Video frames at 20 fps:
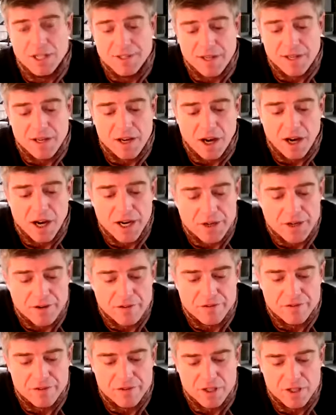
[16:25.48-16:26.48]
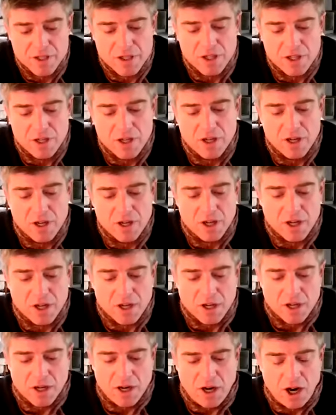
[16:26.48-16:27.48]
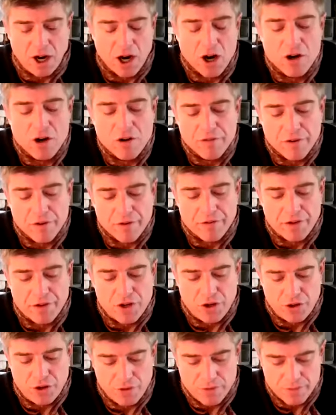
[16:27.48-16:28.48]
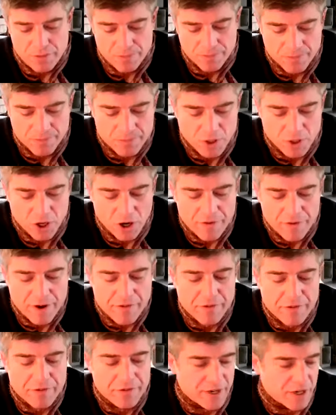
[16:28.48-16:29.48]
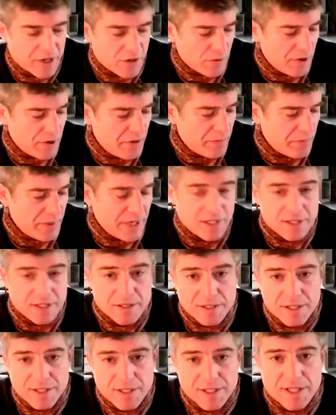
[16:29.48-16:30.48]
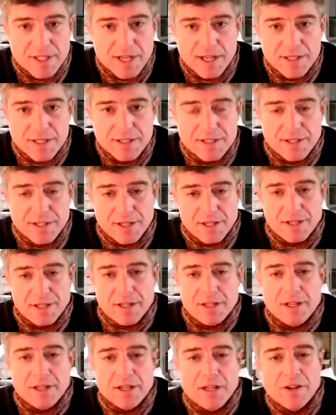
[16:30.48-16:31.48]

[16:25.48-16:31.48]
as a kind of overview of everything that we've been discussing.